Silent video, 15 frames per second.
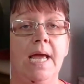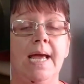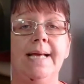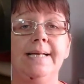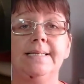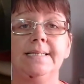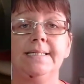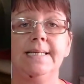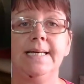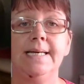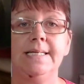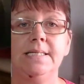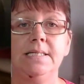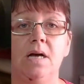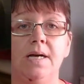It's a
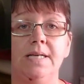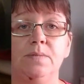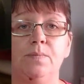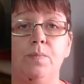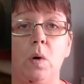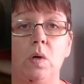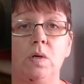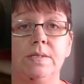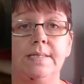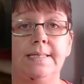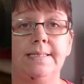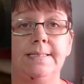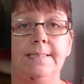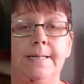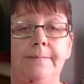T-size box
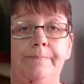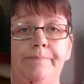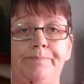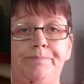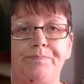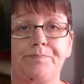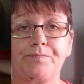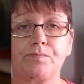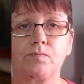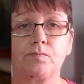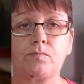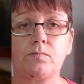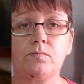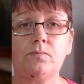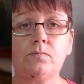cylinder.
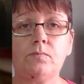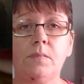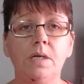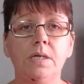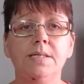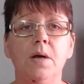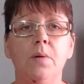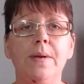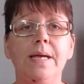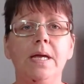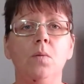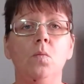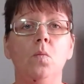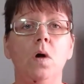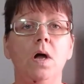So we
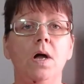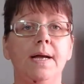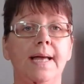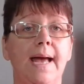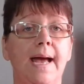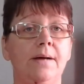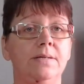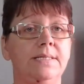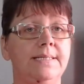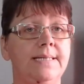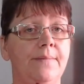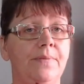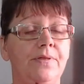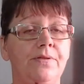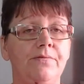can work out,
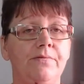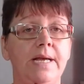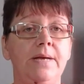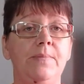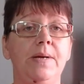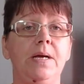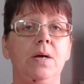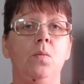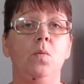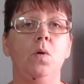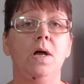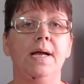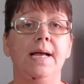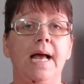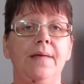step 3, we can
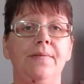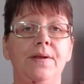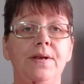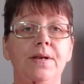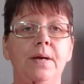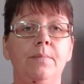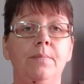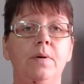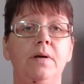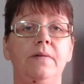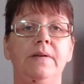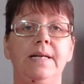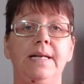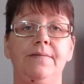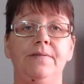work out the number of
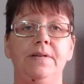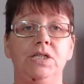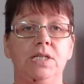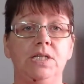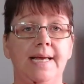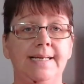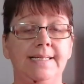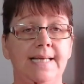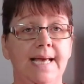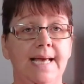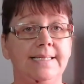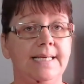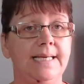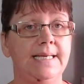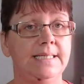11-inch
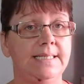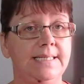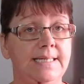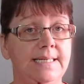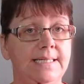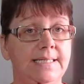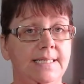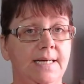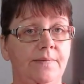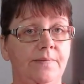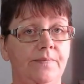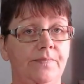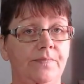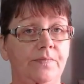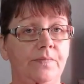latex in the cylinder.
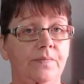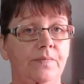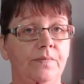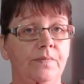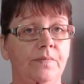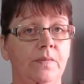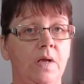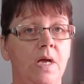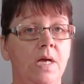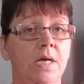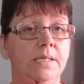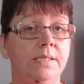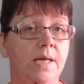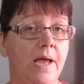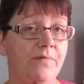
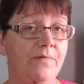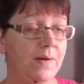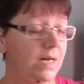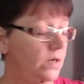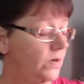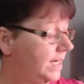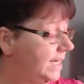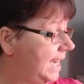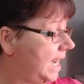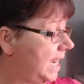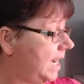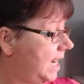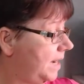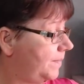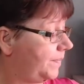So if we look it
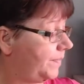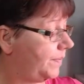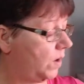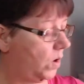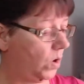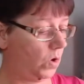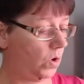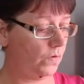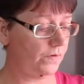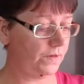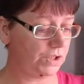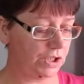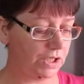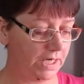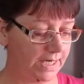up on the
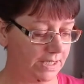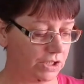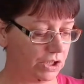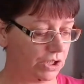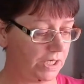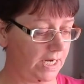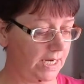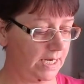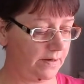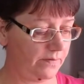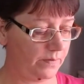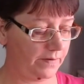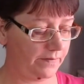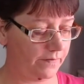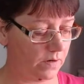cheat sheet, if
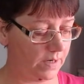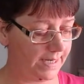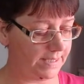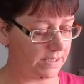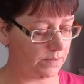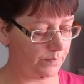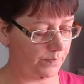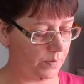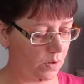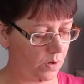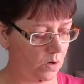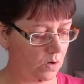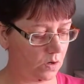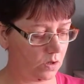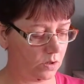we find
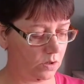box,